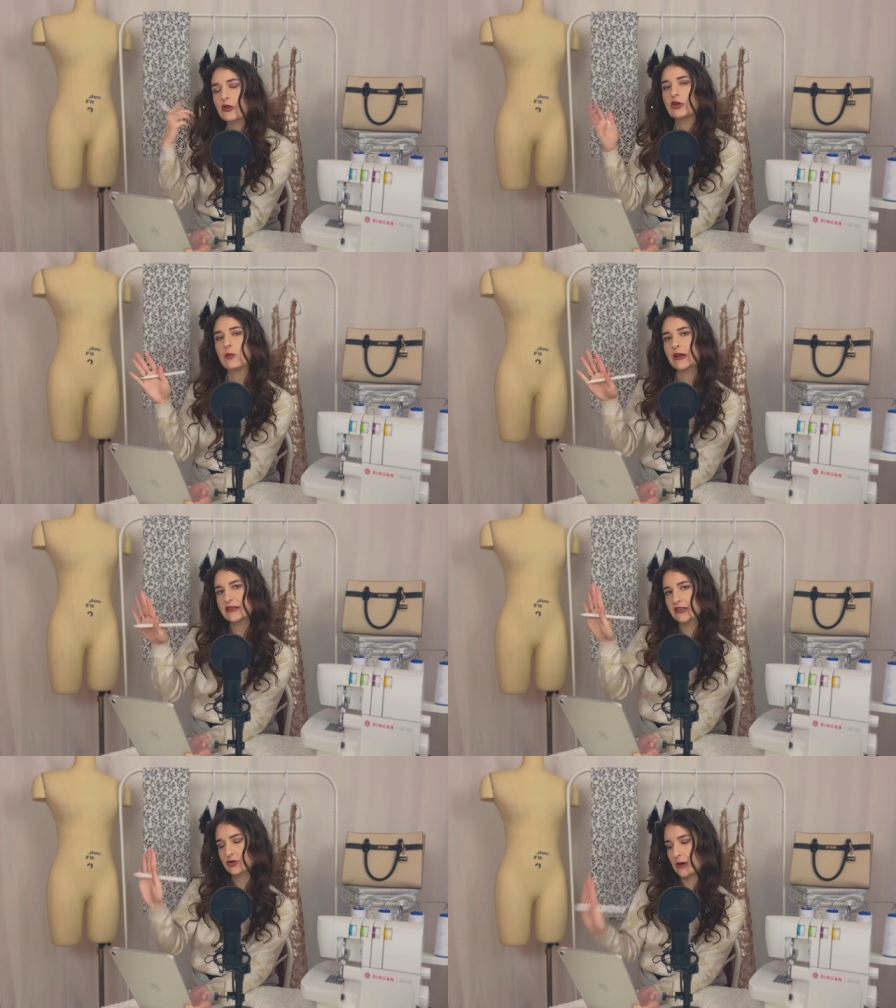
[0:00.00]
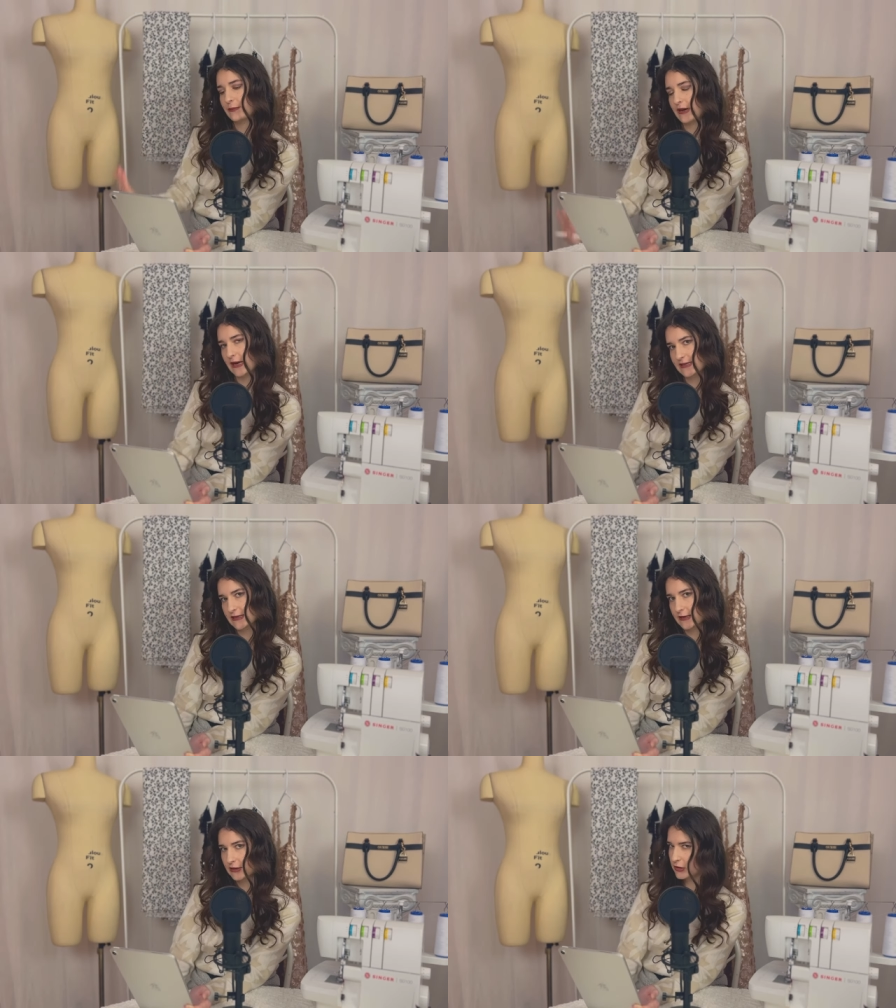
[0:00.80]
You want it to drape
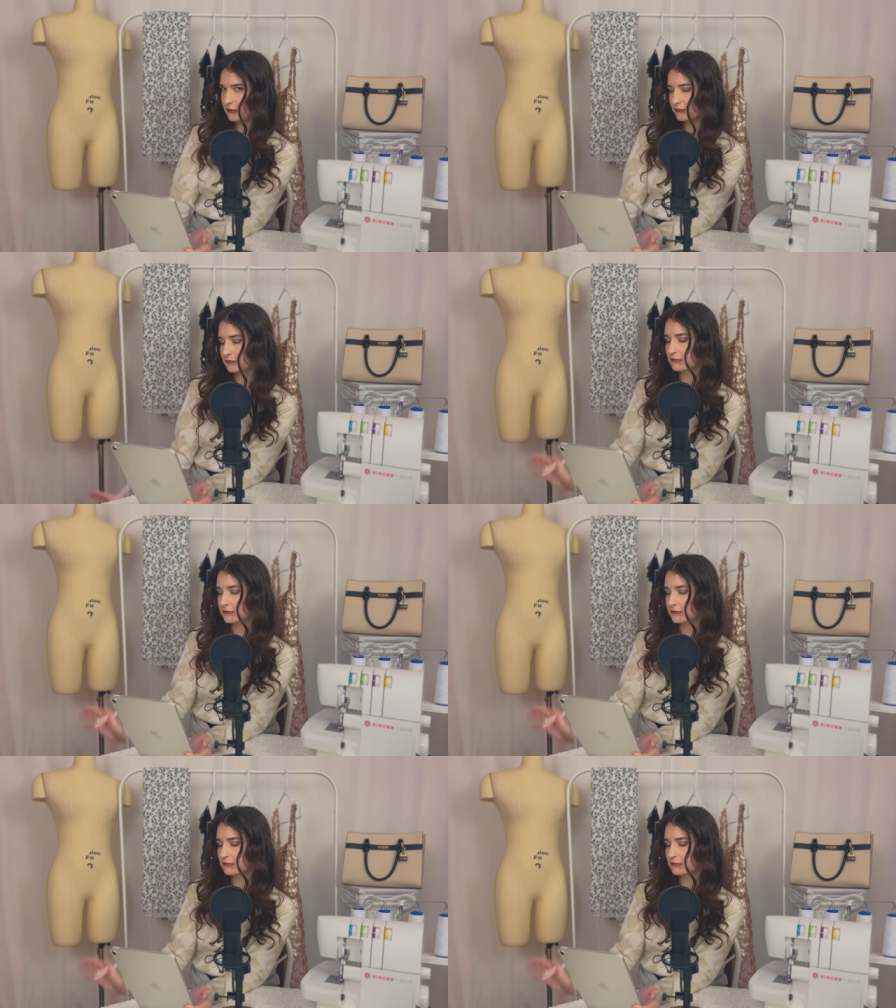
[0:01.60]
nicely, you know?